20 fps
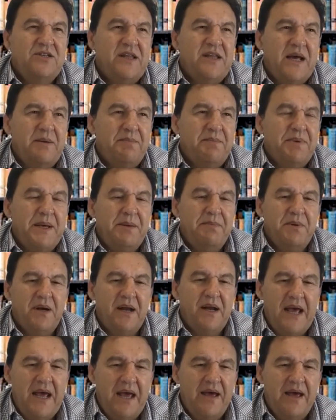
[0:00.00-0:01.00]
that people
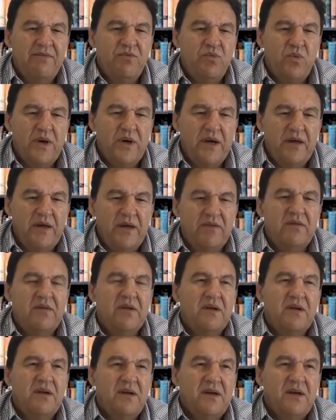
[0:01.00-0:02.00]
have with
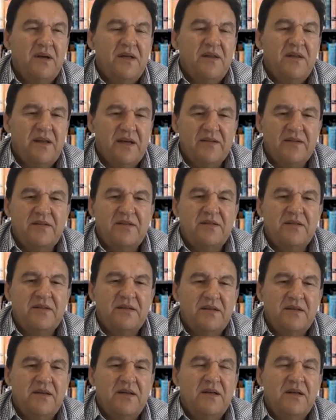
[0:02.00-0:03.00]
this,
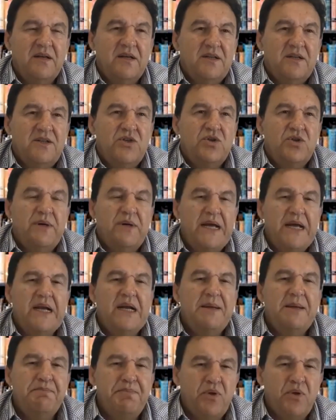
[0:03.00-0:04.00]
to
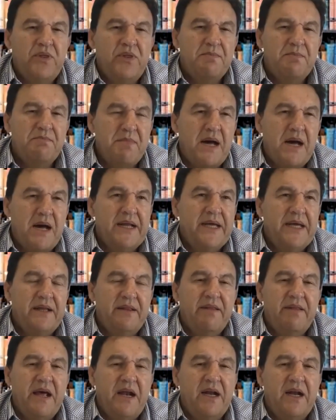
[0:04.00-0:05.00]
really put the money
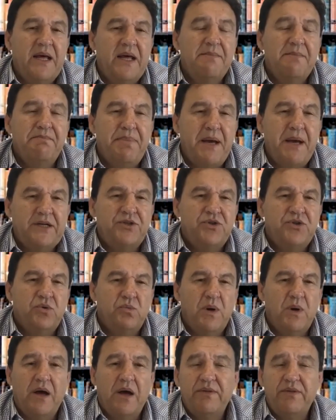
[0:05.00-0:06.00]
in that'll impact your
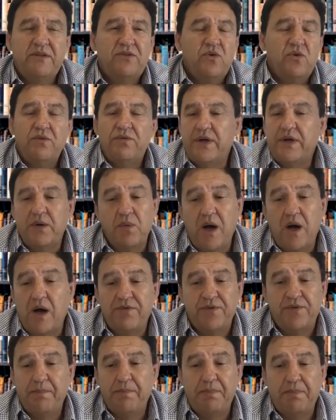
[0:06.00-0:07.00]
wealth. It's all very well
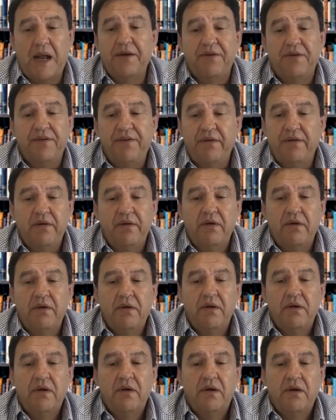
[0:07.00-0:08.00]
for a punt,
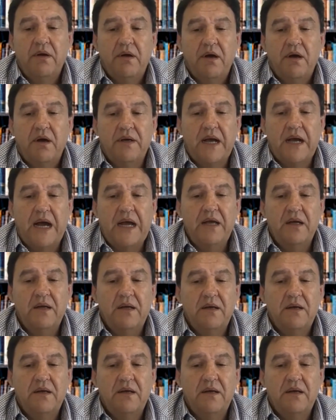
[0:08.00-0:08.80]
okay?